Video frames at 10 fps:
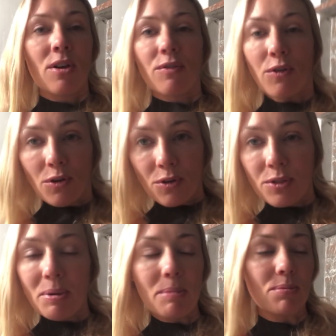for
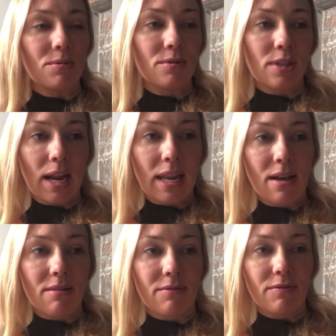the people that I
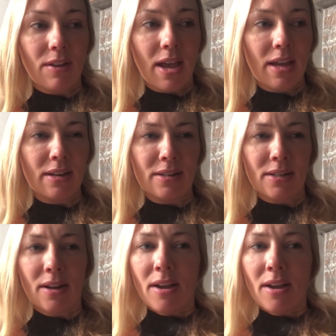love. And